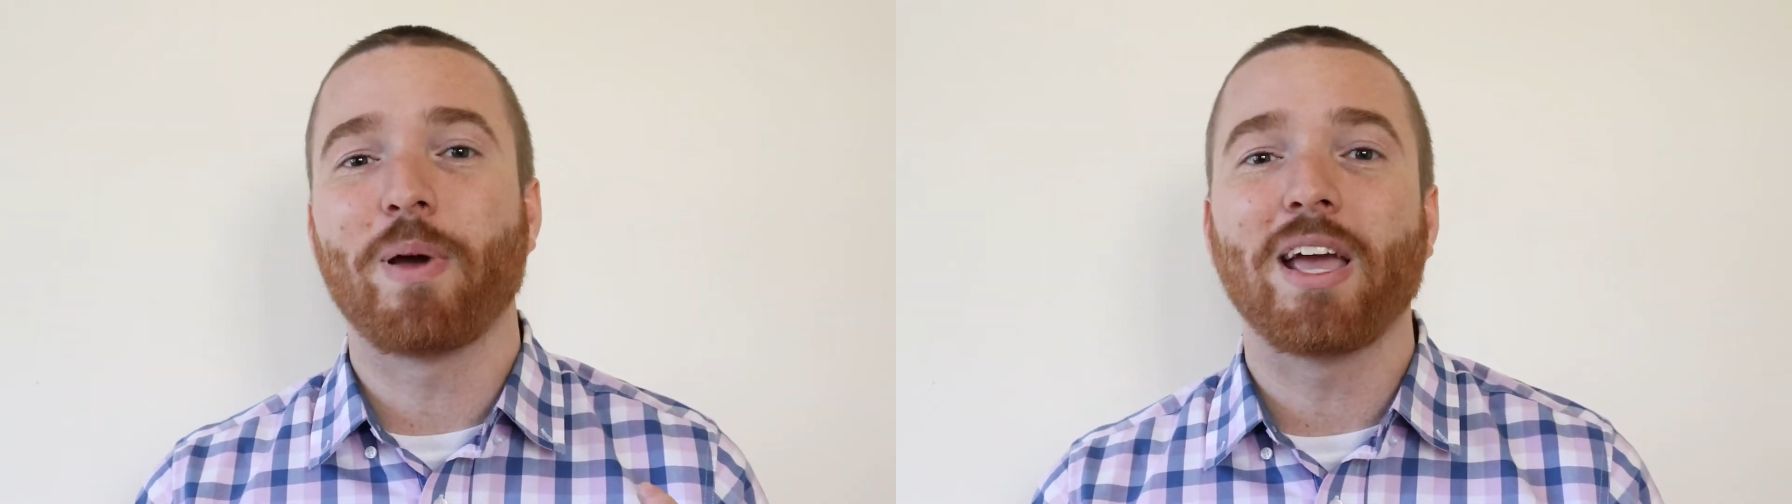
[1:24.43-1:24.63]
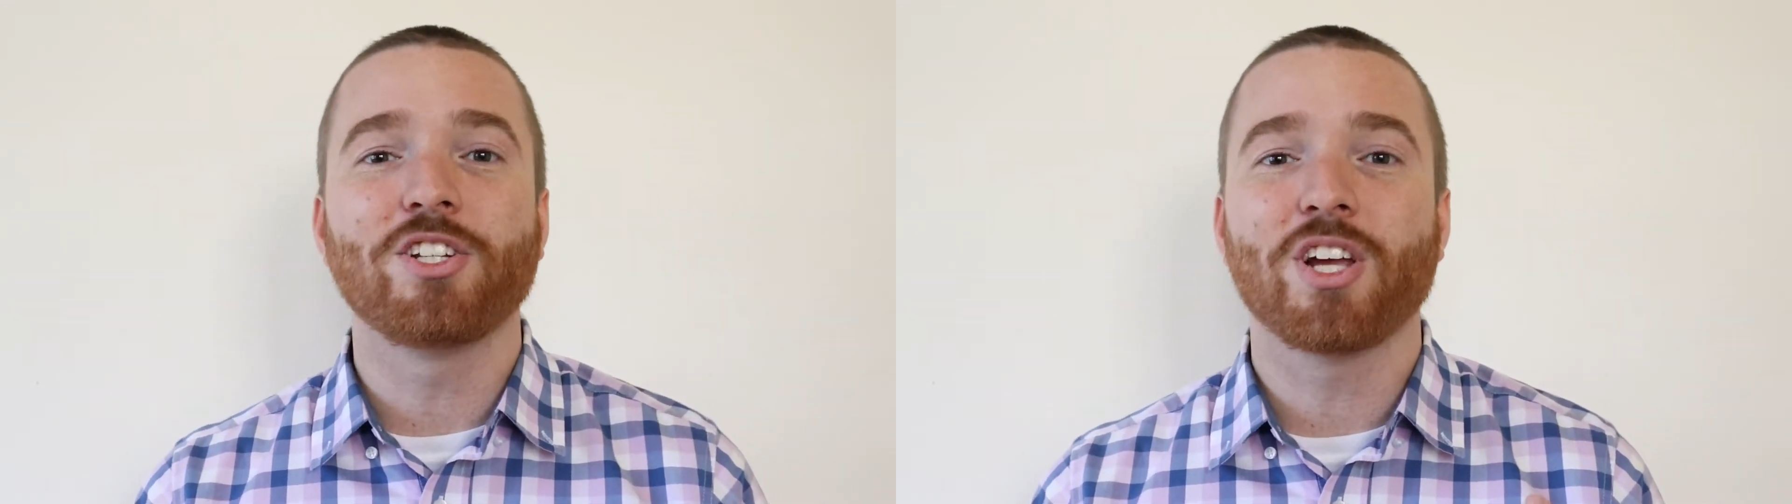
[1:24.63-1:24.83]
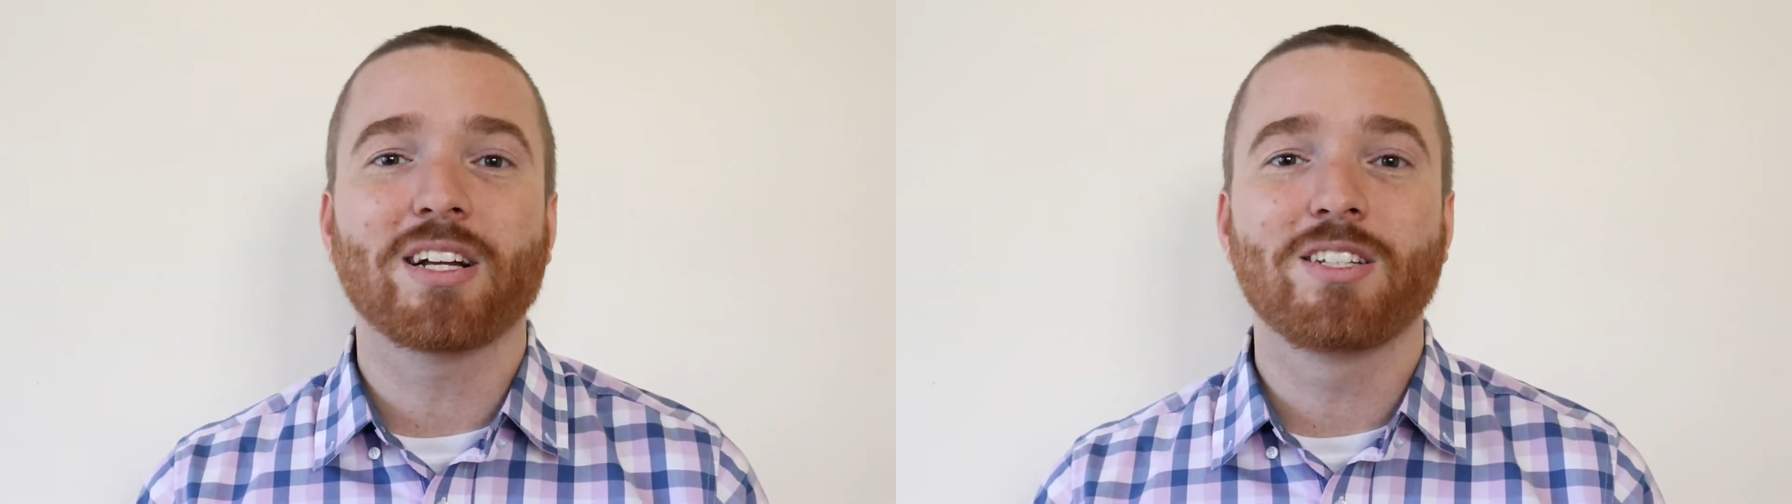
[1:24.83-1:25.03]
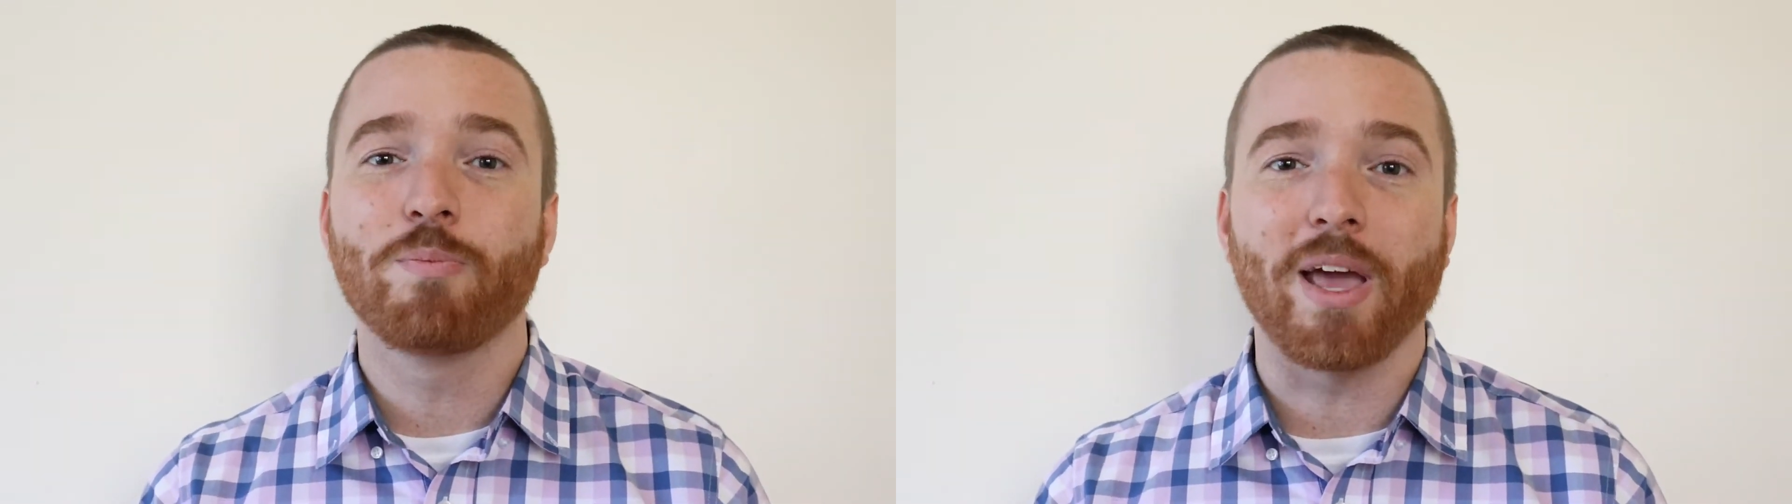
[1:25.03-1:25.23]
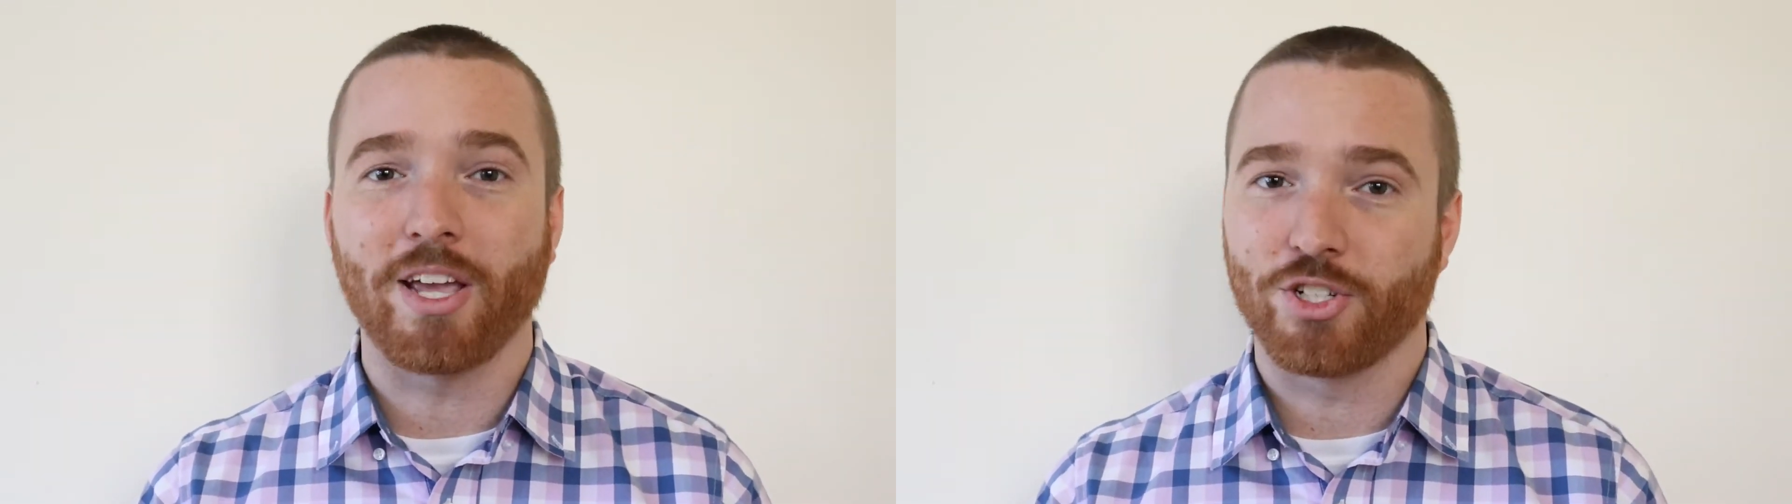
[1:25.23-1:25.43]
paycheck to
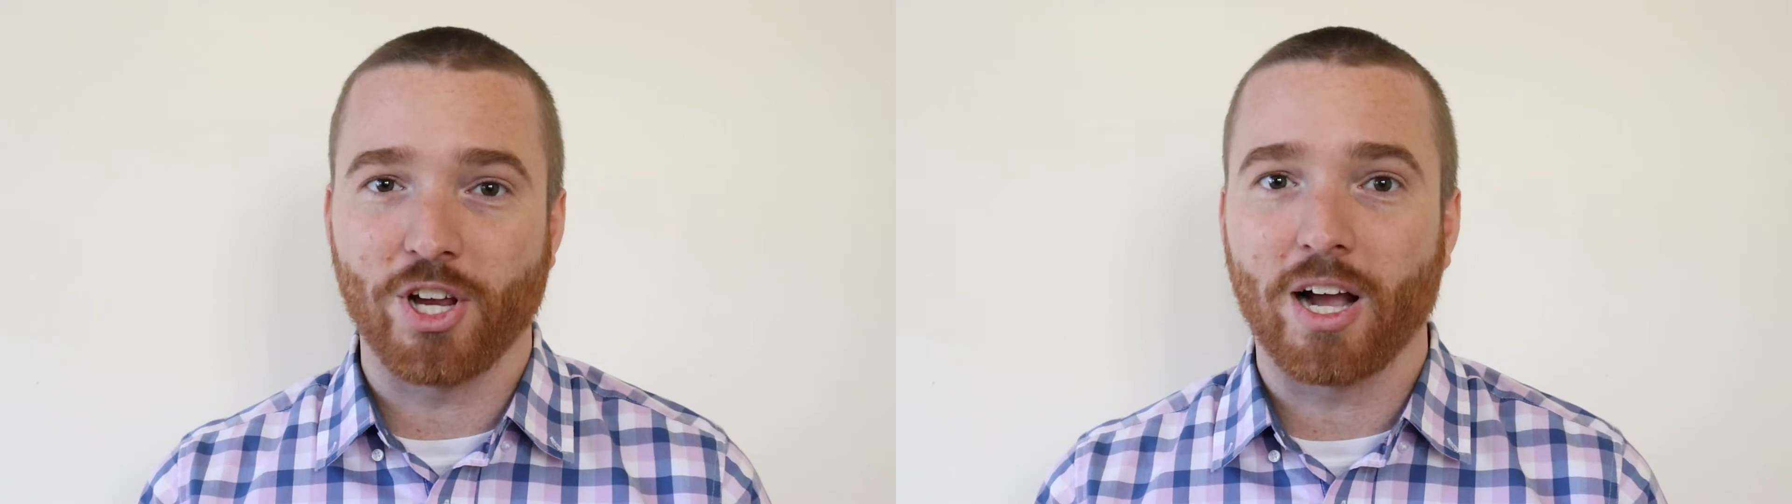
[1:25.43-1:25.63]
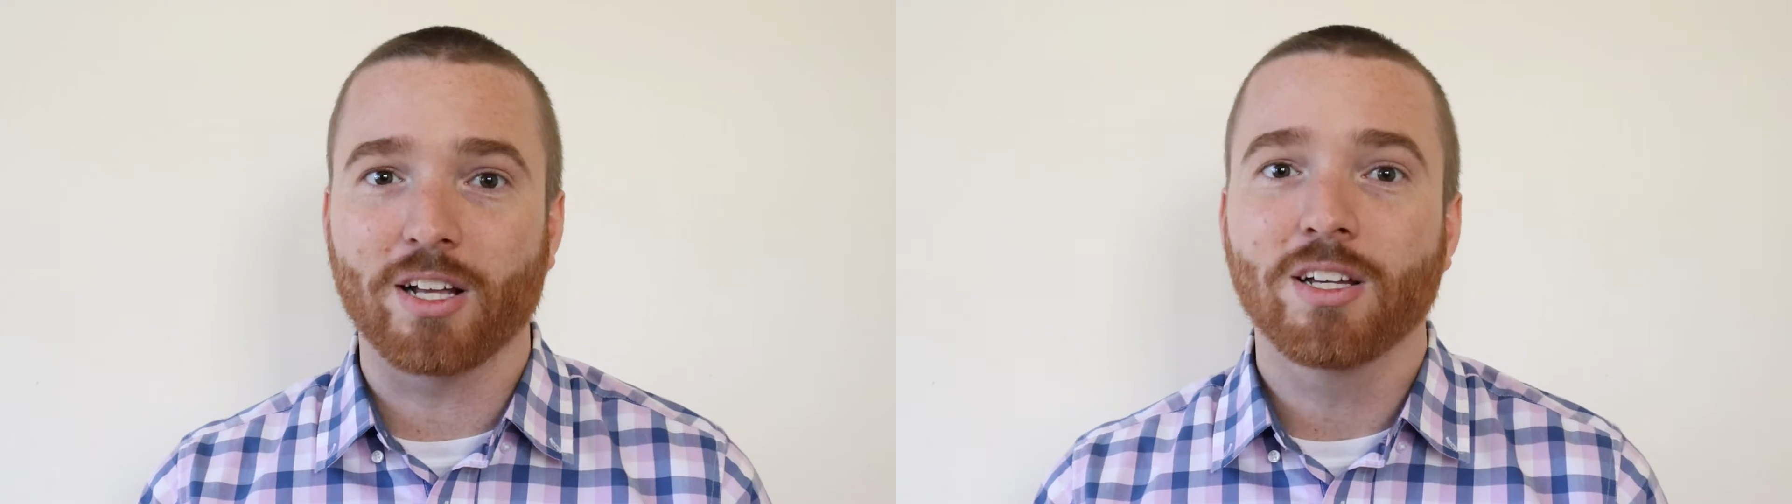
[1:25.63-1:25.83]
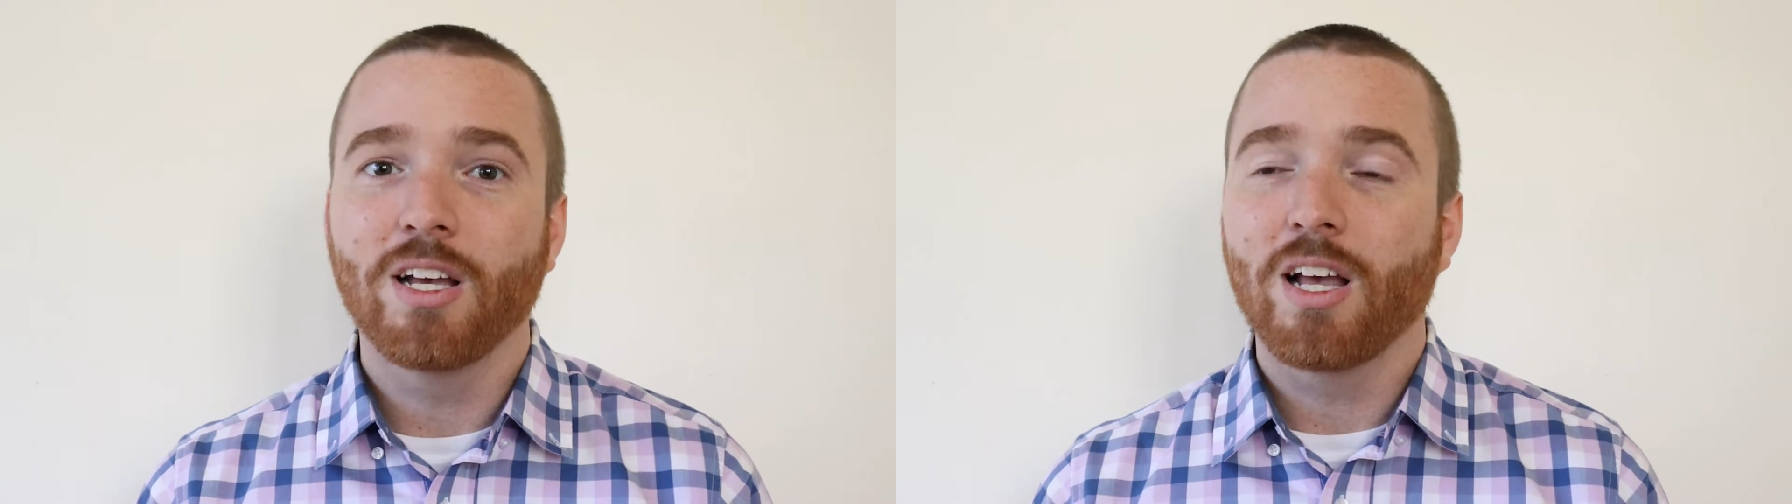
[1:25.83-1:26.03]
paycheck.